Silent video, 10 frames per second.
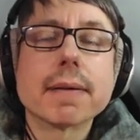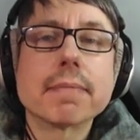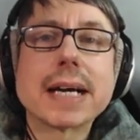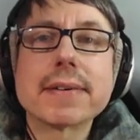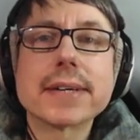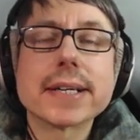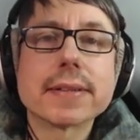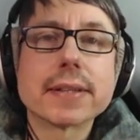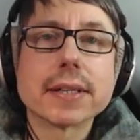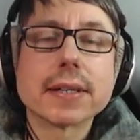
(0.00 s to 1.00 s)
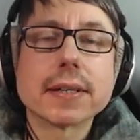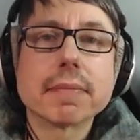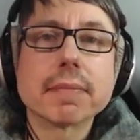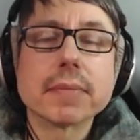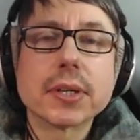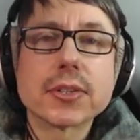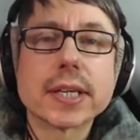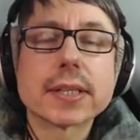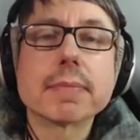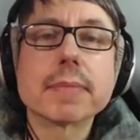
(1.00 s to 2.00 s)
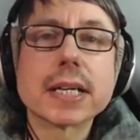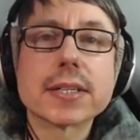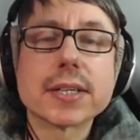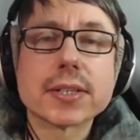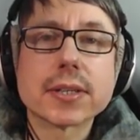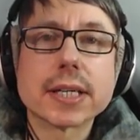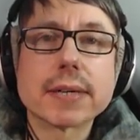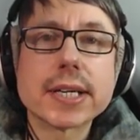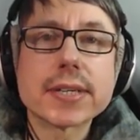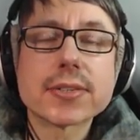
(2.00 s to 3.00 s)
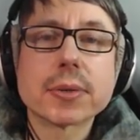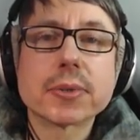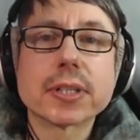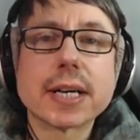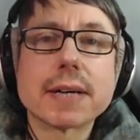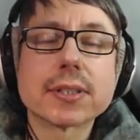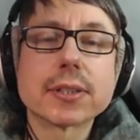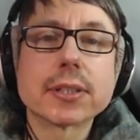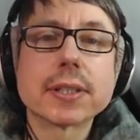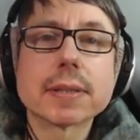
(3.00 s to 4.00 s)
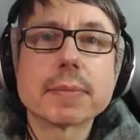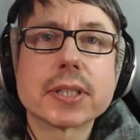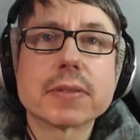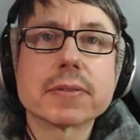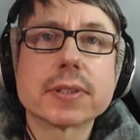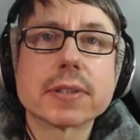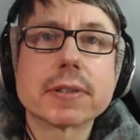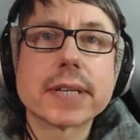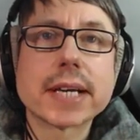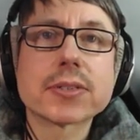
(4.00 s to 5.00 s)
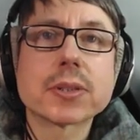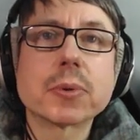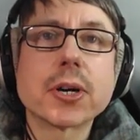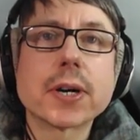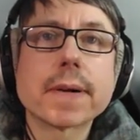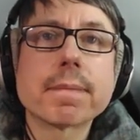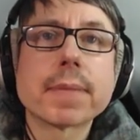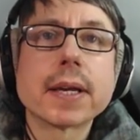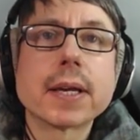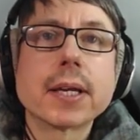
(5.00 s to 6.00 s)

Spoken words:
marry the music, the melody, to the lyrics, so we're going to have to do a little bit of extra work.